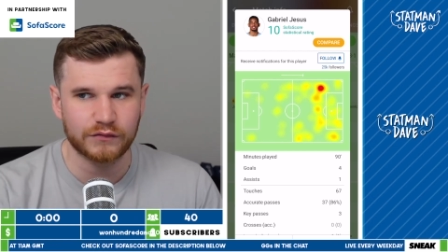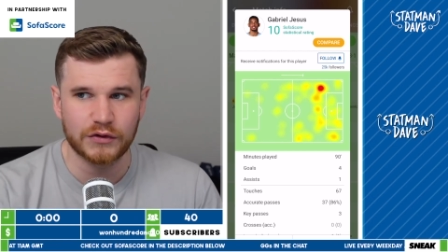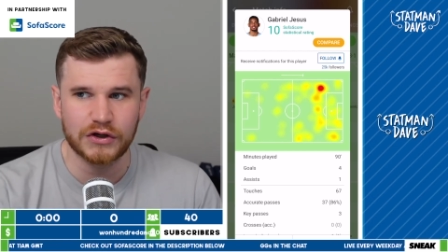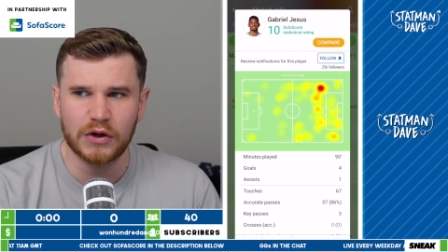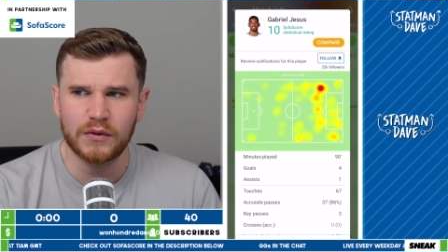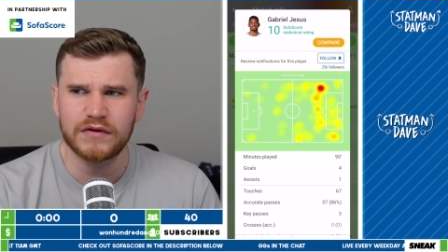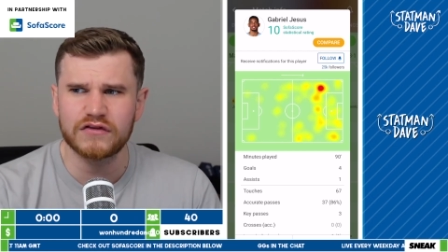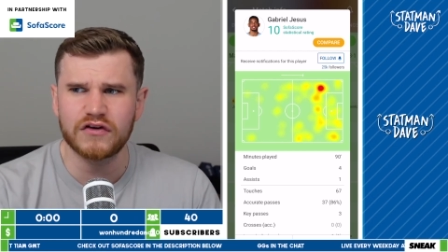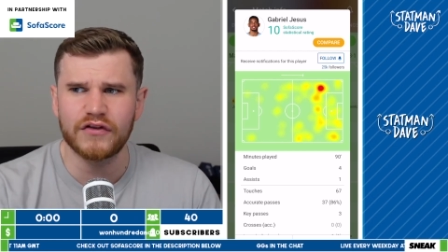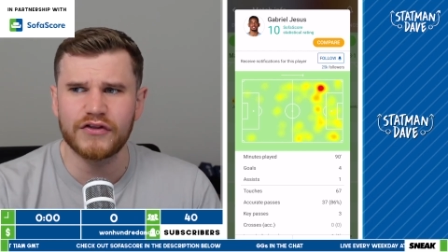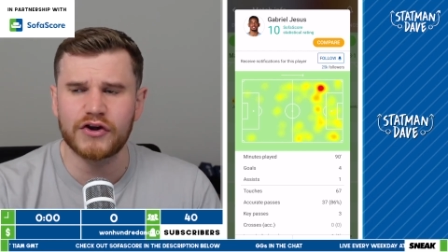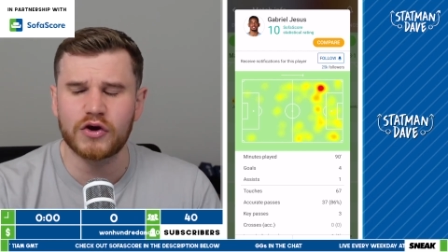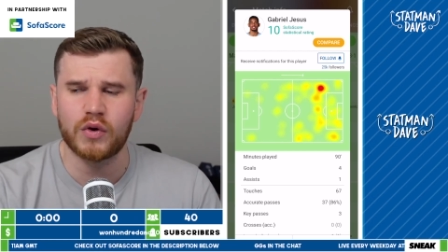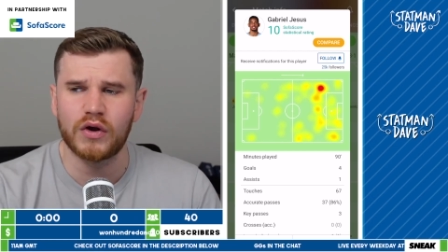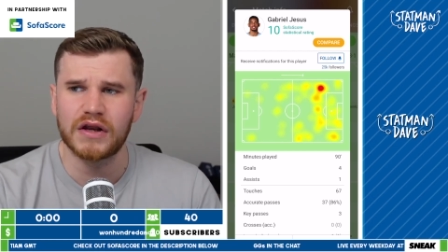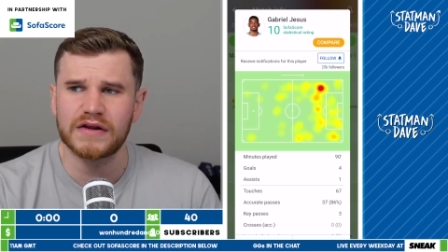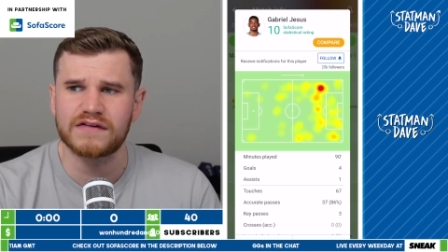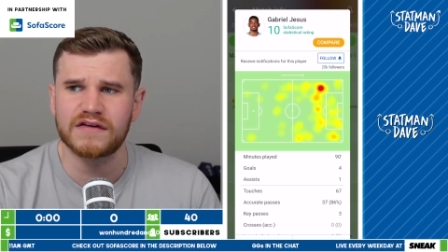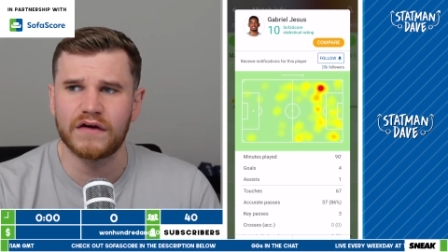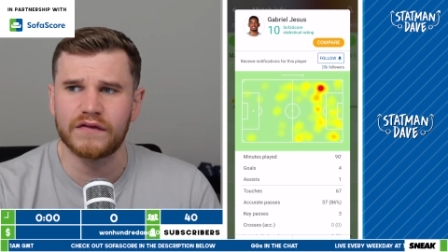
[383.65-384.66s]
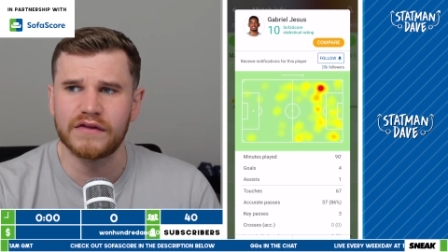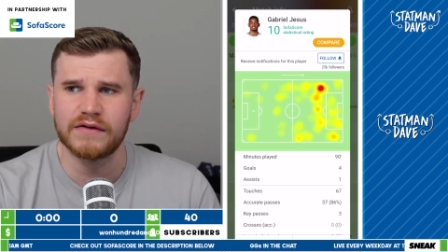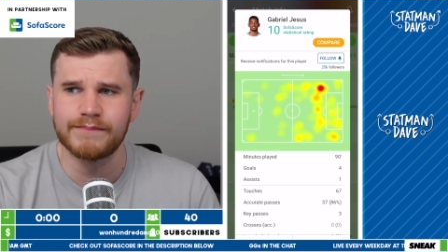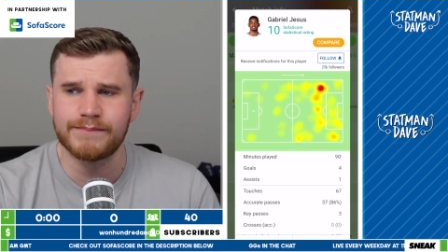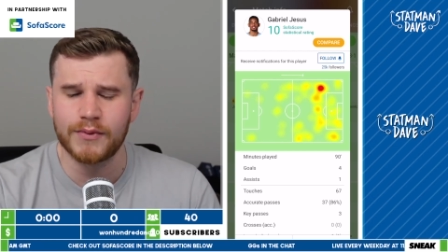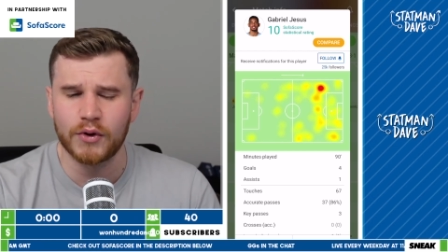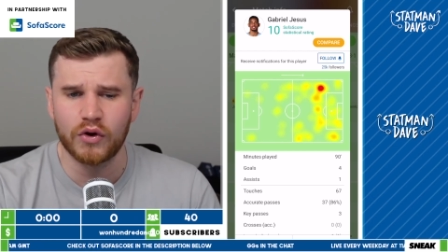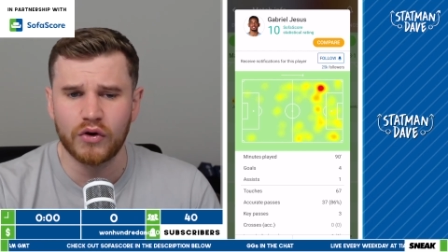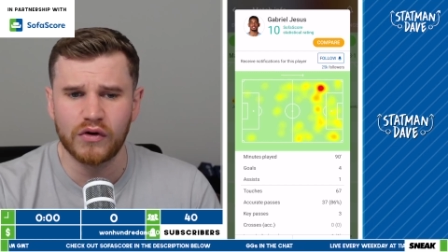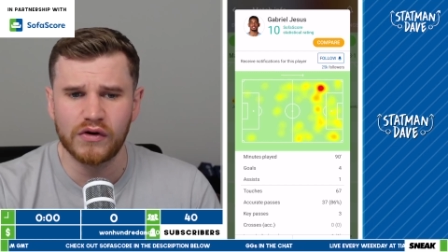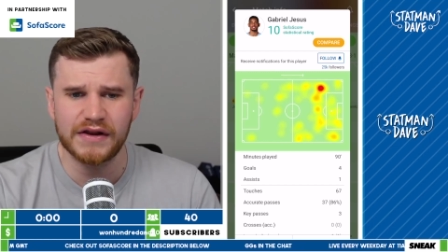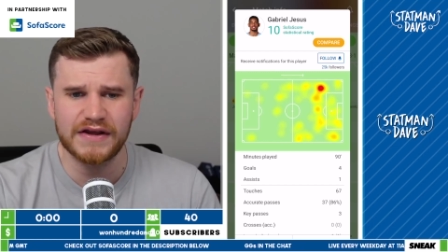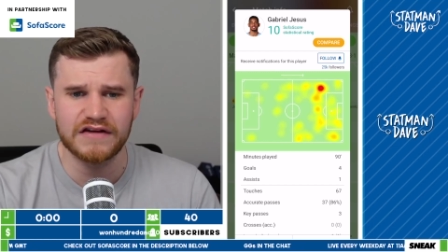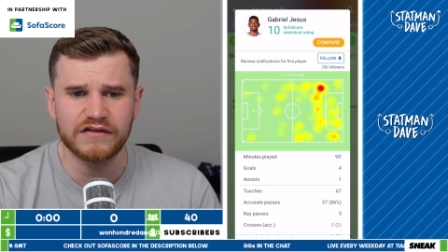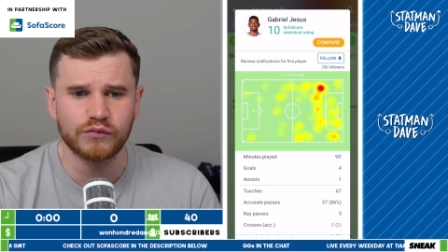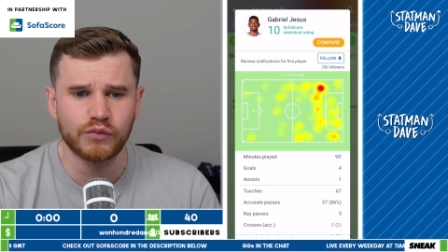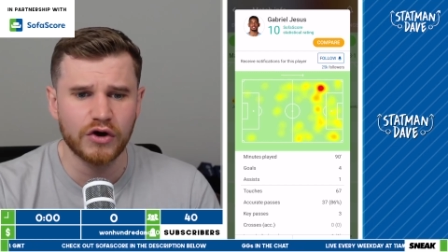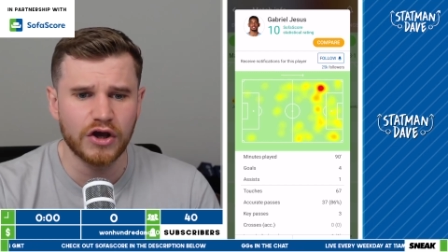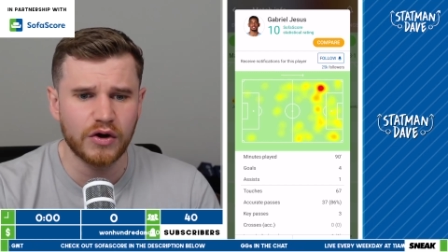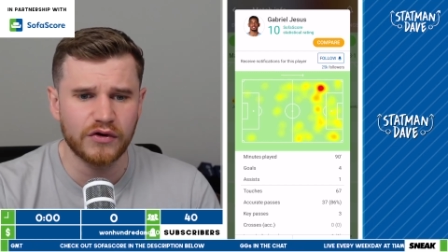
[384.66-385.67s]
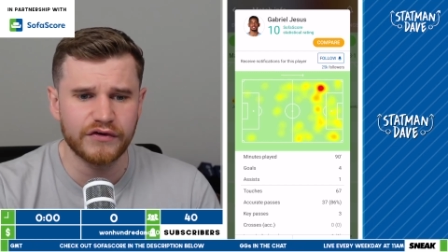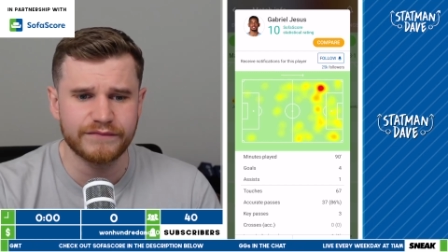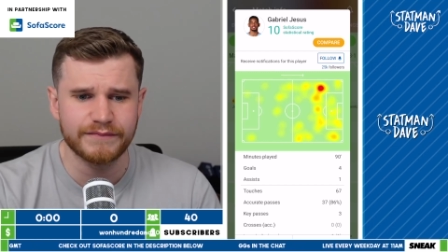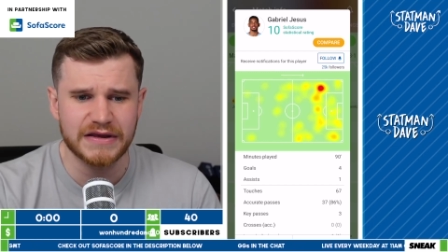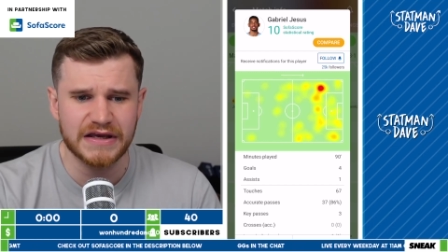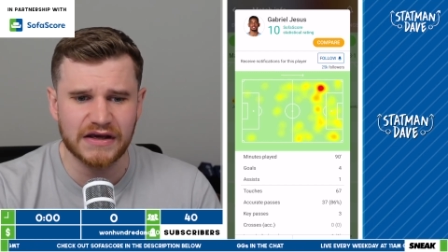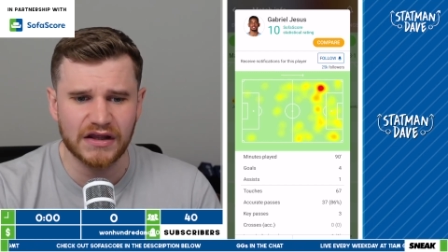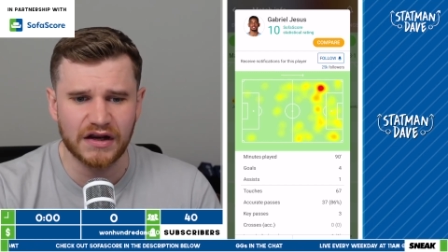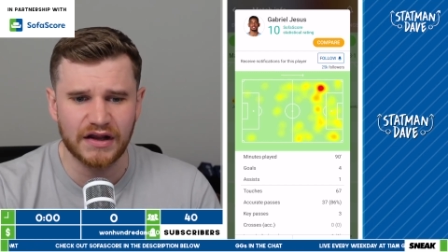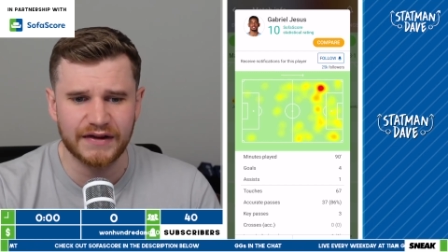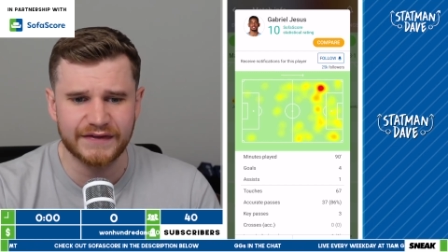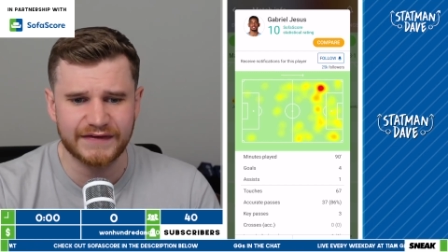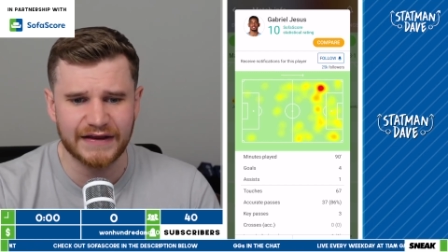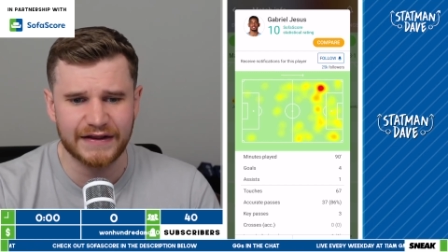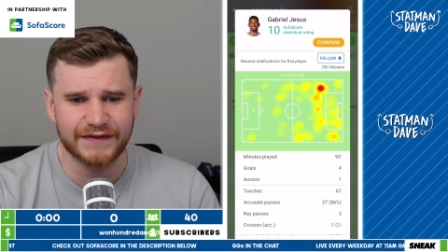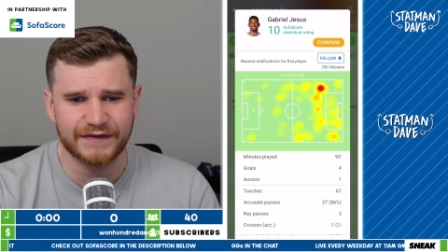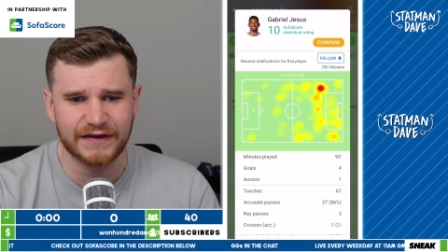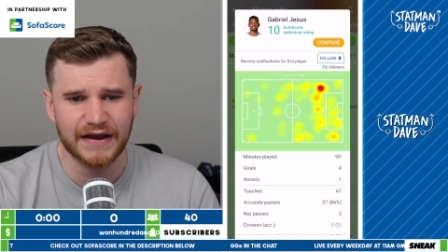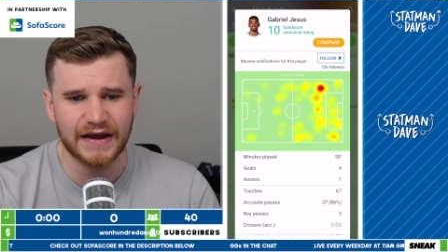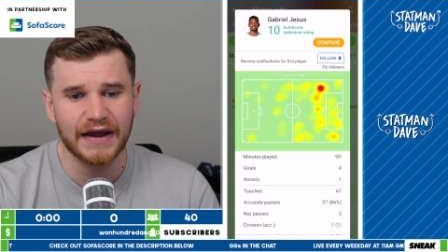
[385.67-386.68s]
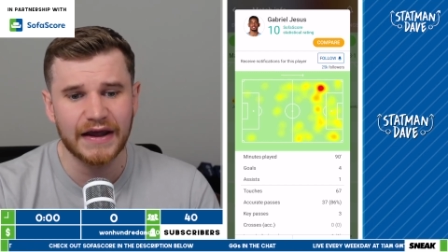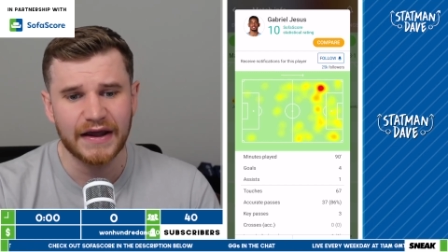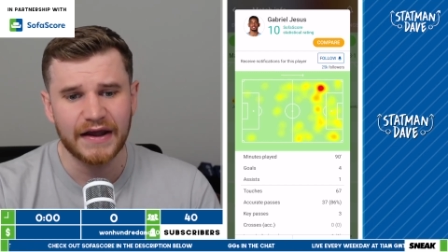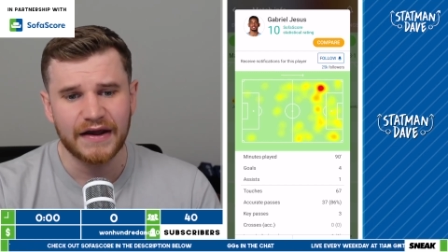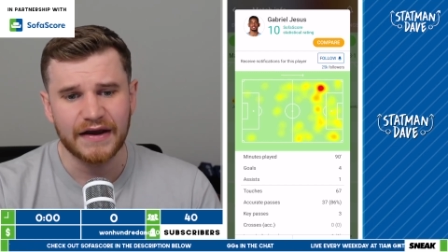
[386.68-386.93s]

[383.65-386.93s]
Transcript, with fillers: We know he's got the quality on the ball. He's worked with Mikel Arteta